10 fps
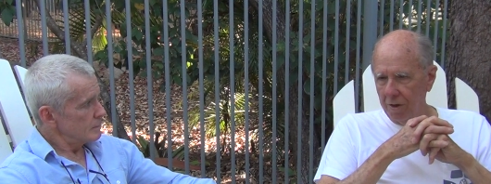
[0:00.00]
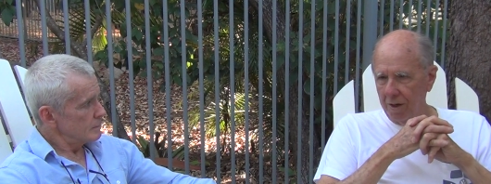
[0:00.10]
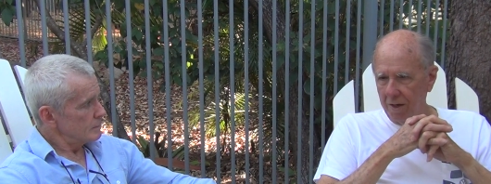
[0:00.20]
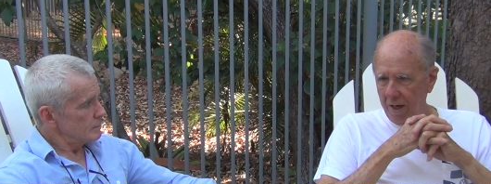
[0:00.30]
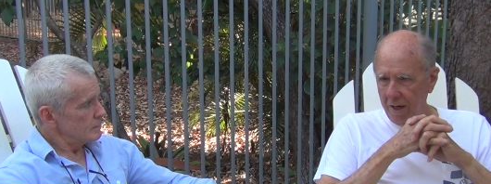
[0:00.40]

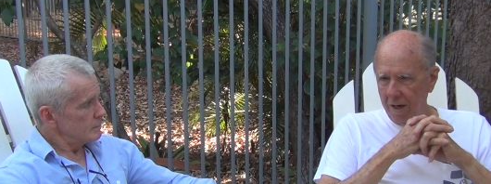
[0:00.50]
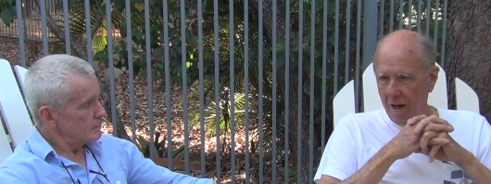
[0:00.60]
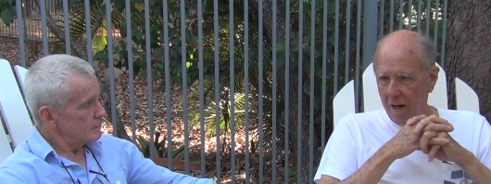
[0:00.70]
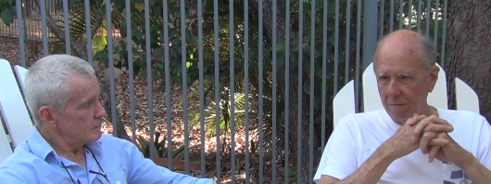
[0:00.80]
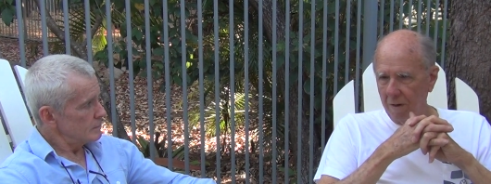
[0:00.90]
Speaker 1: and the
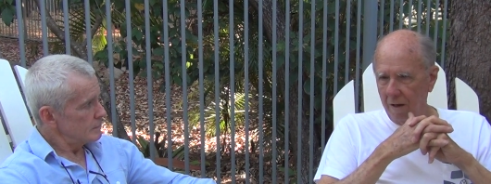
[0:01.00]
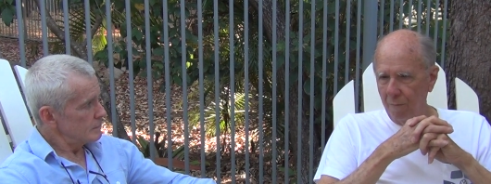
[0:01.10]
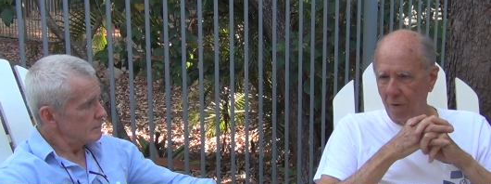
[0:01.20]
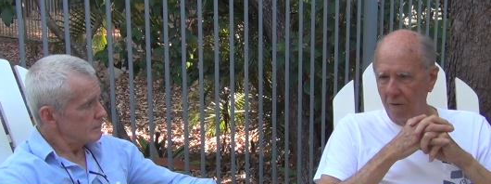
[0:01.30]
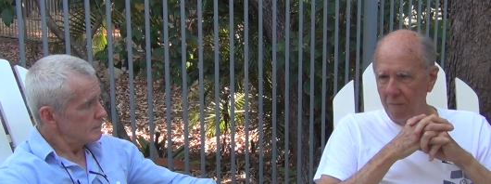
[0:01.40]
uh,
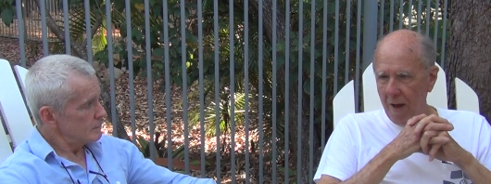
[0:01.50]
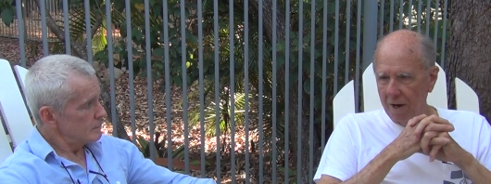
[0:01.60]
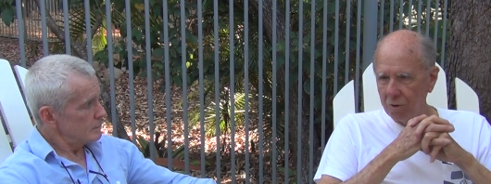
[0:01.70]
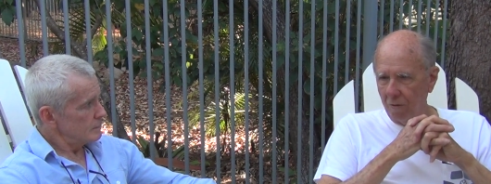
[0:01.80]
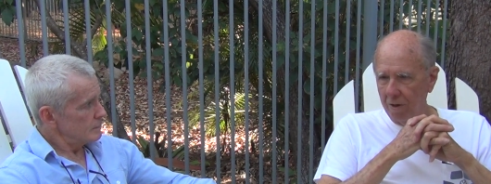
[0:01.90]
improved
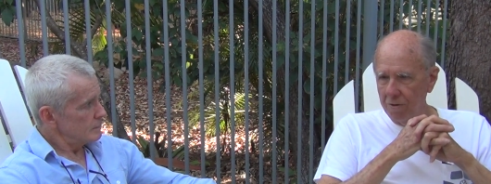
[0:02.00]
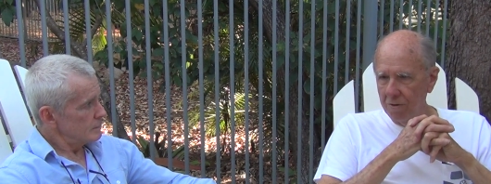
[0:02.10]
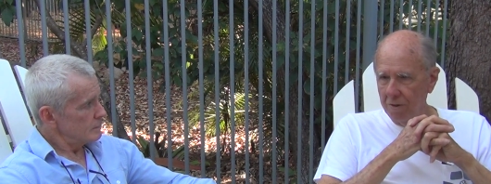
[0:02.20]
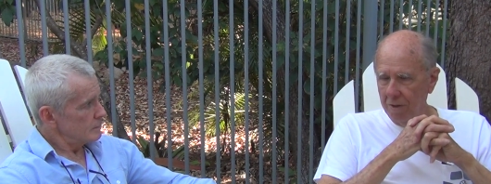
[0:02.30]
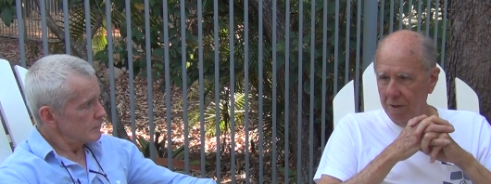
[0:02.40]
pasturage.
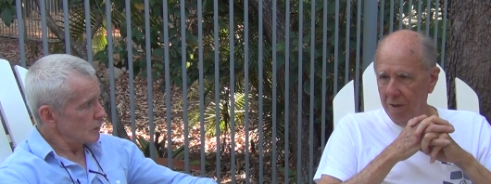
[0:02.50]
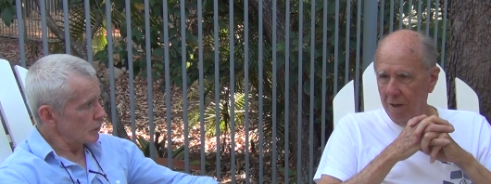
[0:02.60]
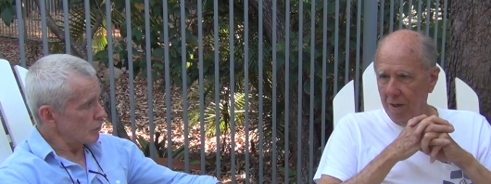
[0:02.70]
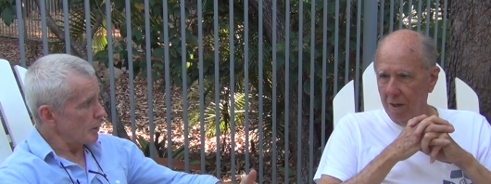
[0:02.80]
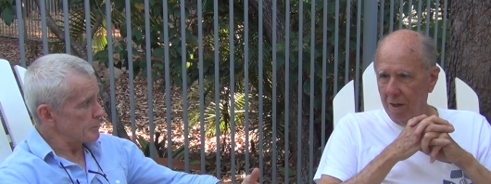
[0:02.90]

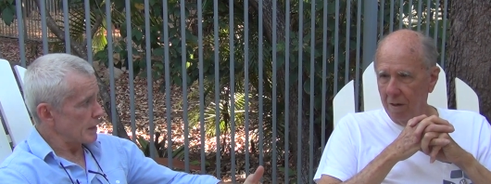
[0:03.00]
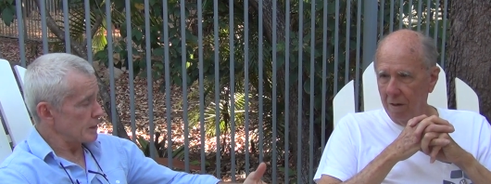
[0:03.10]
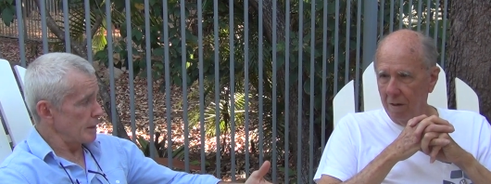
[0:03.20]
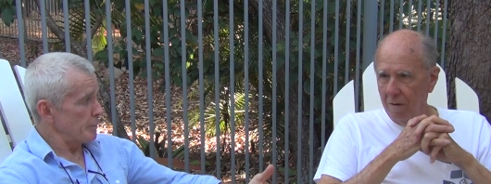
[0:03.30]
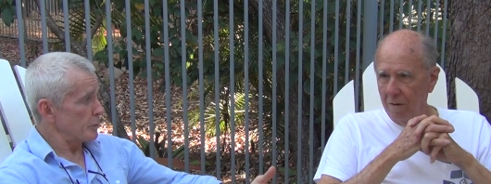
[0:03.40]
Speaker 2: The crops
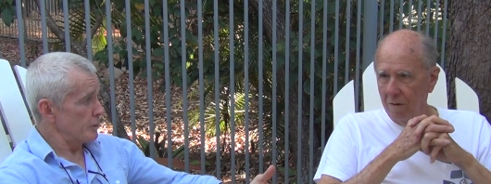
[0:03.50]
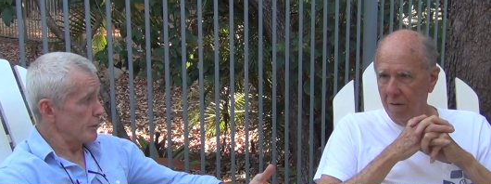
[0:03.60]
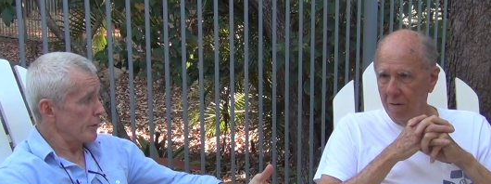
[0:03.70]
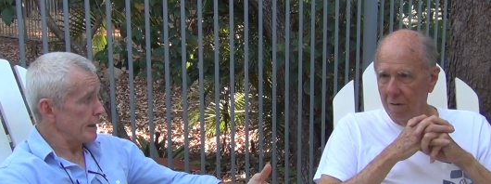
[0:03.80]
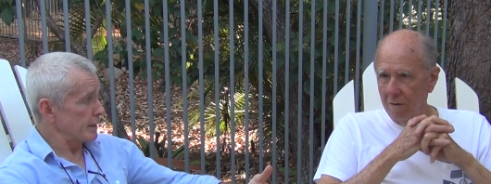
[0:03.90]
actually improve
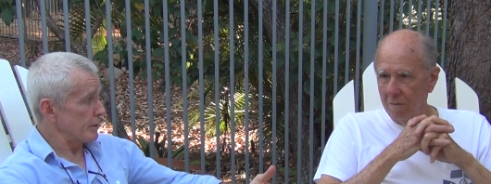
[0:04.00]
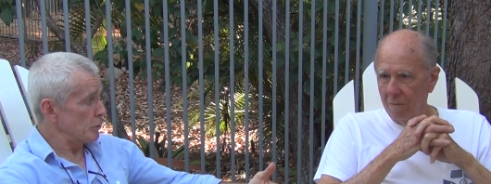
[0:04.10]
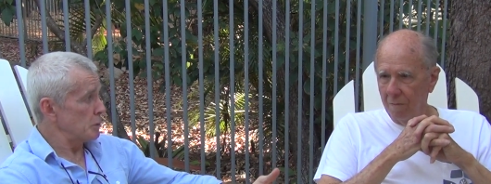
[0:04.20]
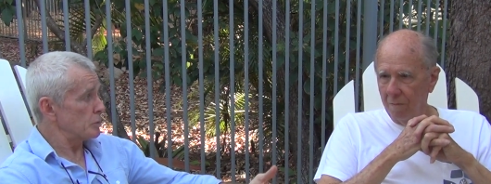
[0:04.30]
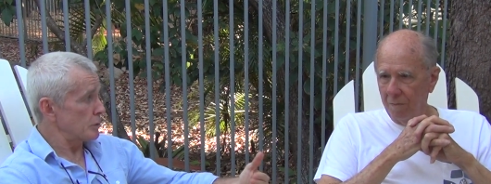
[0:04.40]
the ground
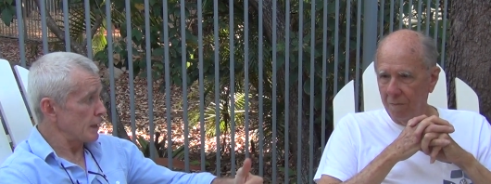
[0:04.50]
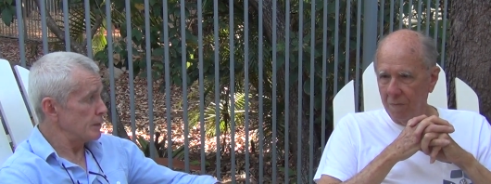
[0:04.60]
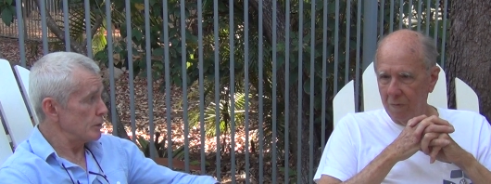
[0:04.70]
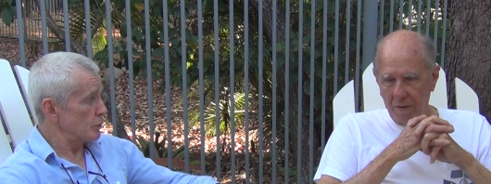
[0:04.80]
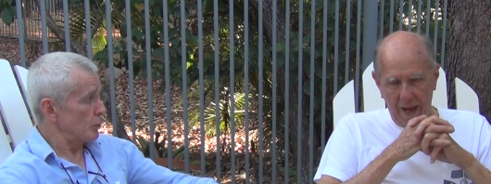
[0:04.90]
cover, which
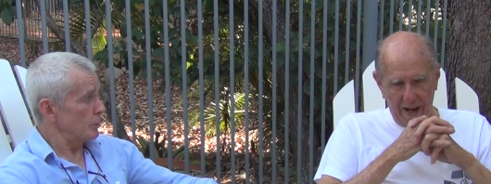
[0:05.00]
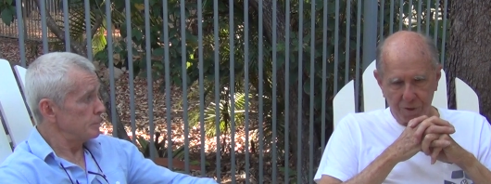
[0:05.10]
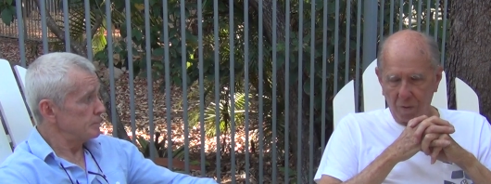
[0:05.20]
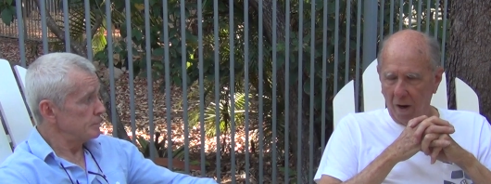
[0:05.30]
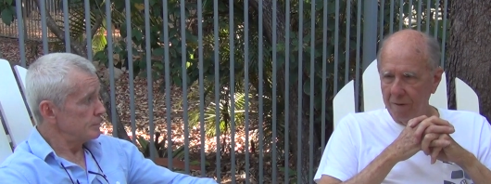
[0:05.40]
retains the soil.
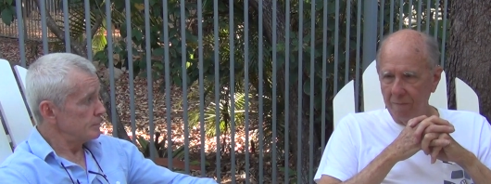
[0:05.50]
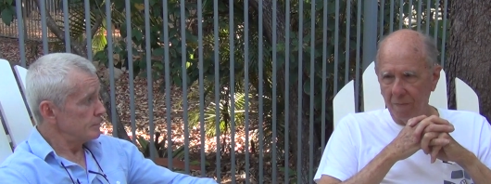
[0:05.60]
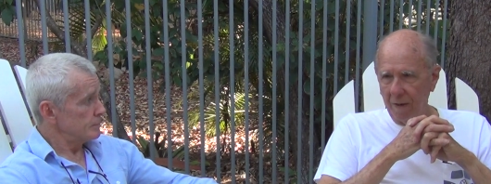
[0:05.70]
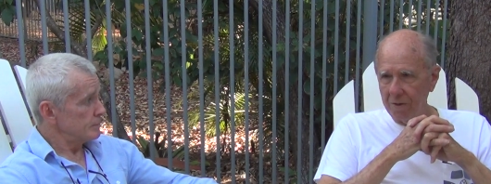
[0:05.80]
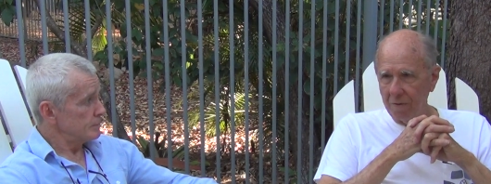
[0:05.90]
That's
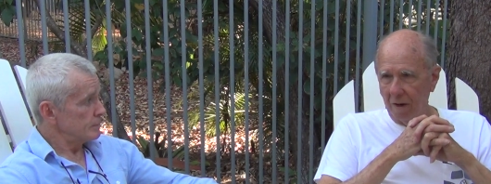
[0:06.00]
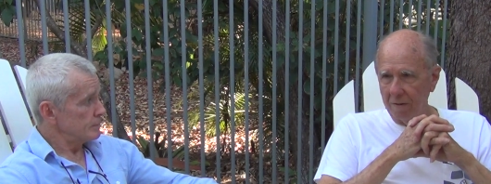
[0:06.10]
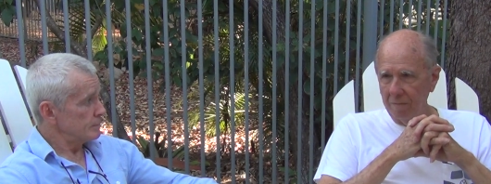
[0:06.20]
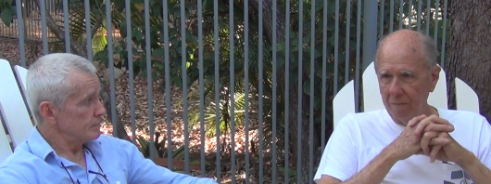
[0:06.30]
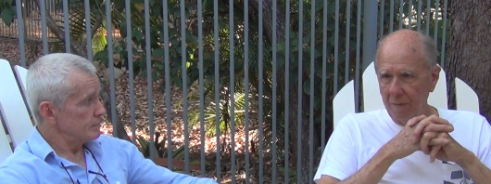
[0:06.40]
right. That's
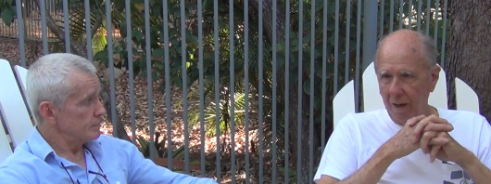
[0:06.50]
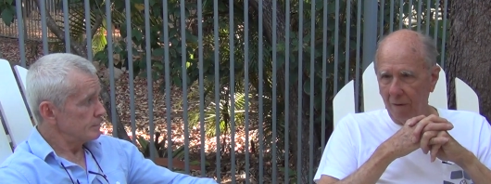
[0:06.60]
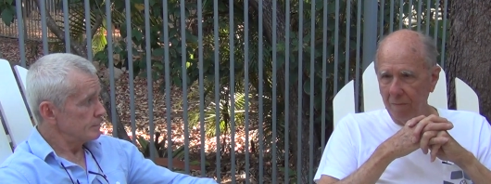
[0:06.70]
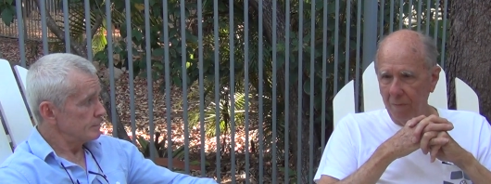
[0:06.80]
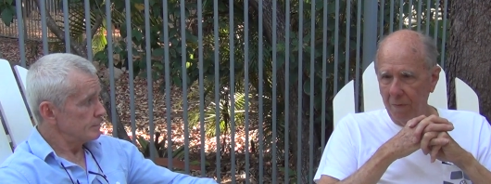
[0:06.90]
right.
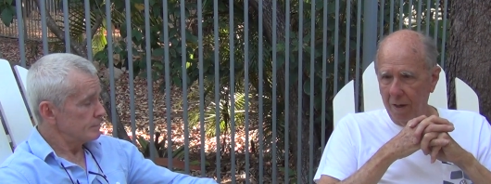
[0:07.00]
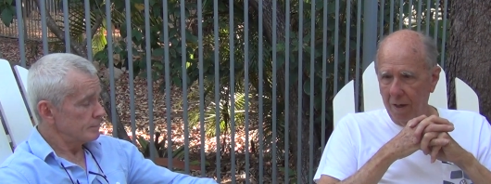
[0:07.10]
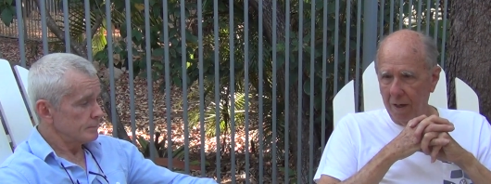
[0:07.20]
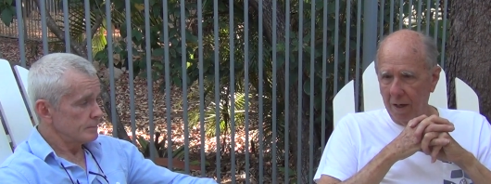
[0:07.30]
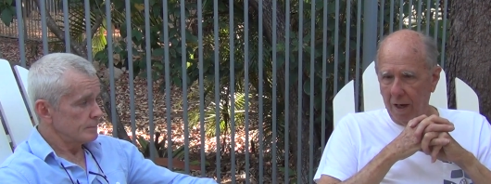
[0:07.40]
Speaker 1: Yeah.
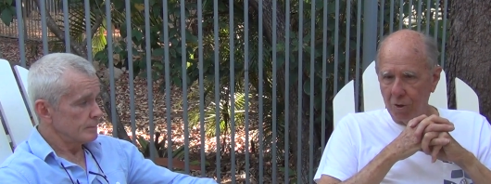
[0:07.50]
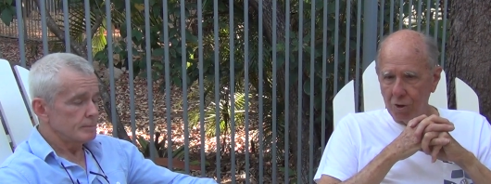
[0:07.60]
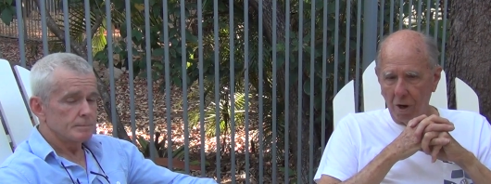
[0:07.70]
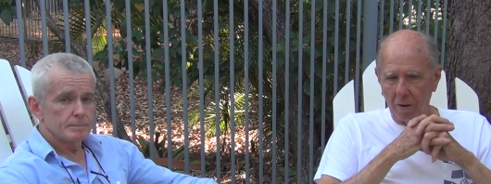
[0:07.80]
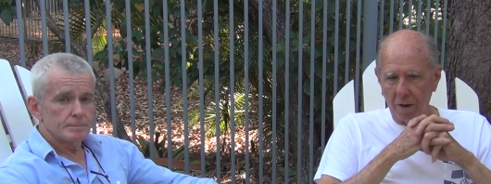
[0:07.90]
And
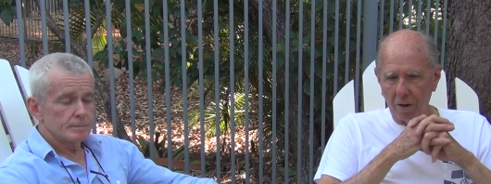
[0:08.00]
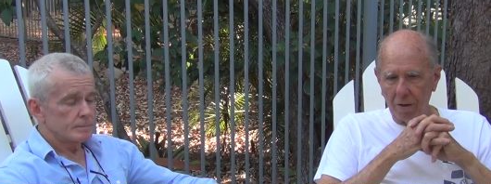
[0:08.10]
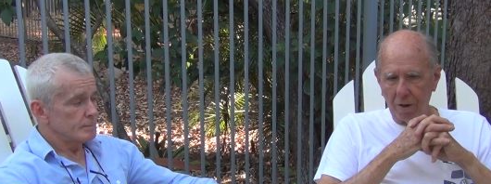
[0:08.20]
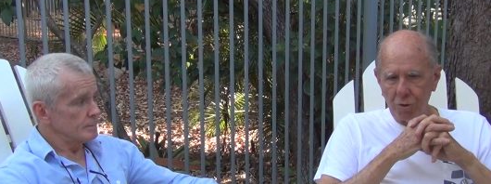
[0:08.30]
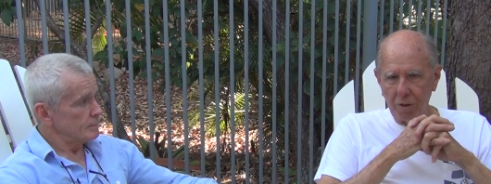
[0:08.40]
so there,
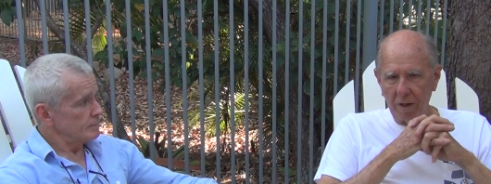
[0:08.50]
there's,